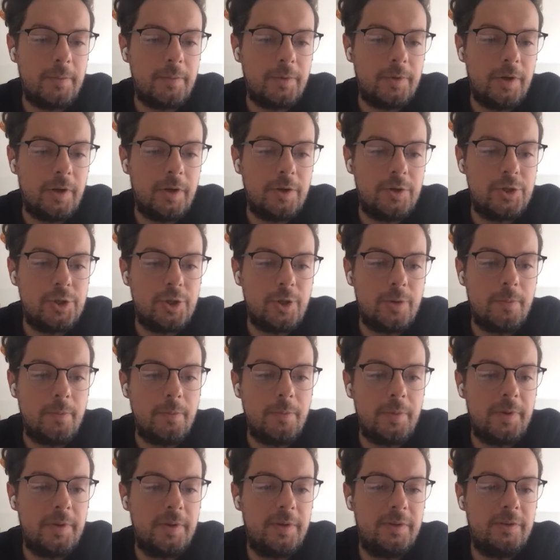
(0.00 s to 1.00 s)
And I'm going to
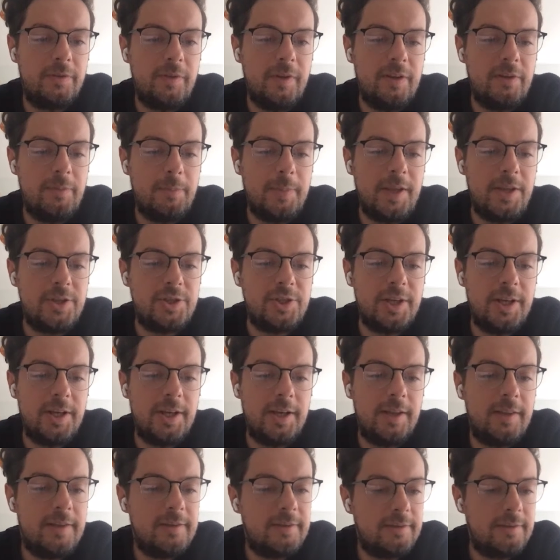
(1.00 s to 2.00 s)
jump, see this
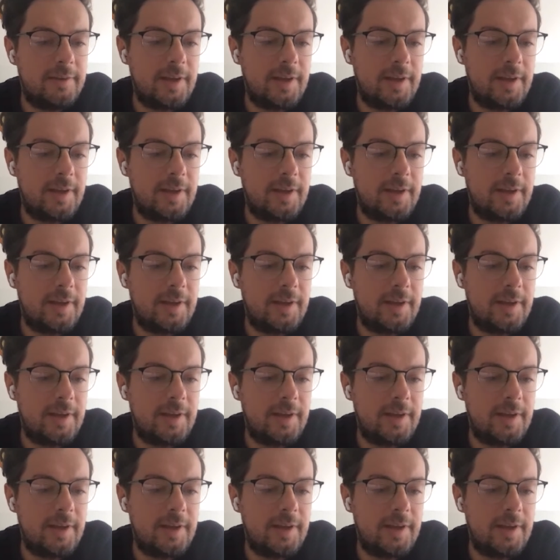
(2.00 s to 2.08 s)
picture here?